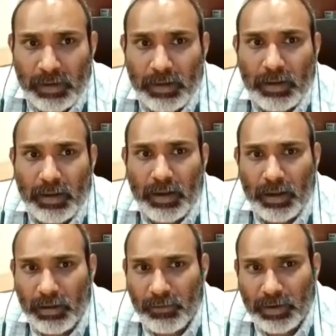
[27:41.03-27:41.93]

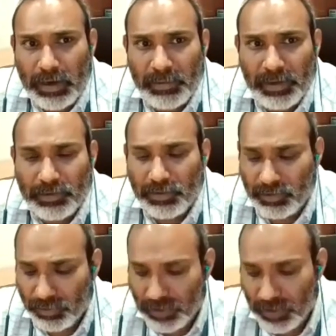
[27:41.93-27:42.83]
what I must
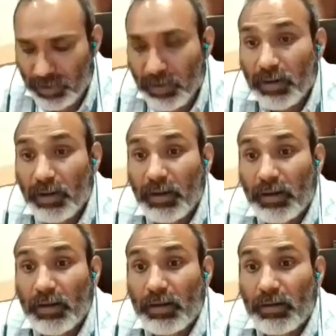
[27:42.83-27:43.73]
to say,
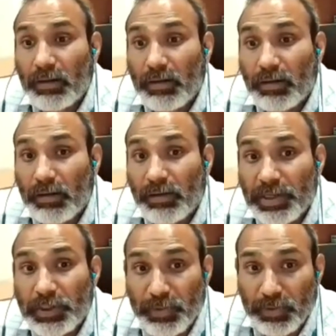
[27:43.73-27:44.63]

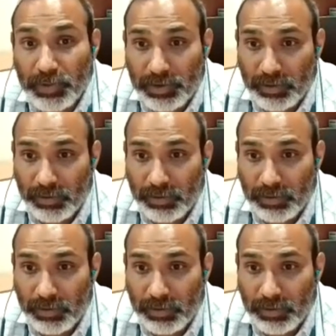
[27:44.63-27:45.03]
disputes